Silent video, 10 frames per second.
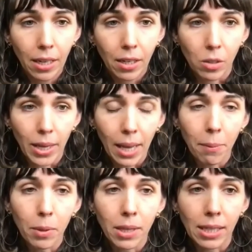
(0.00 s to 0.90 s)
so we came
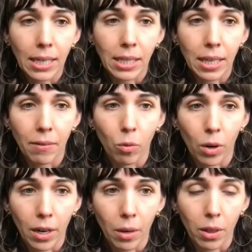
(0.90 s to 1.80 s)
up with this idea of
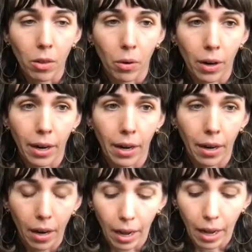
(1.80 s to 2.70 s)
working with
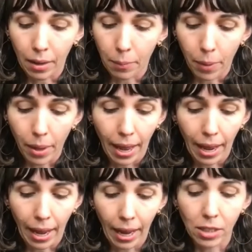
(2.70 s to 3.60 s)
Lauren
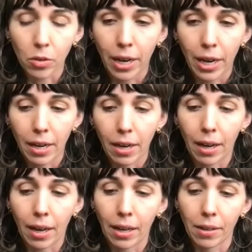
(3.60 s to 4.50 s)
and creating
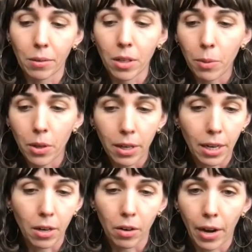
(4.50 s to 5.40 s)
a
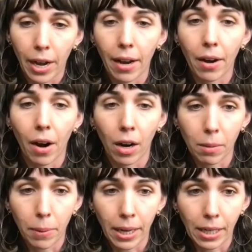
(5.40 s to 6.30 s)
community curated
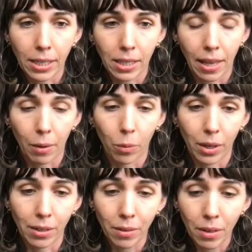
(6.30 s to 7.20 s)
art piece that
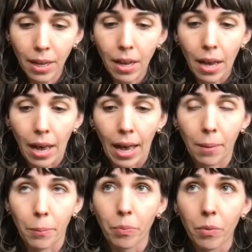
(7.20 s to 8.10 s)
would
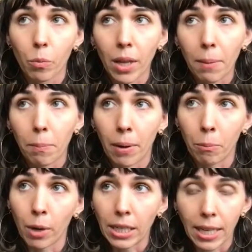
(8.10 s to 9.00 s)
really
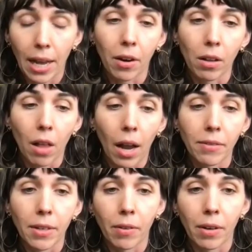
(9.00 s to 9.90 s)
bring together a lot
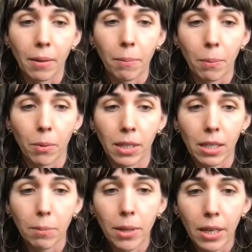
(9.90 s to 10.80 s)
of different people's
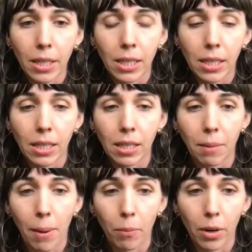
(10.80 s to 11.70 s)
experiences and
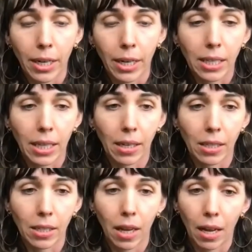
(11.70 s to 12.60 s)
memories and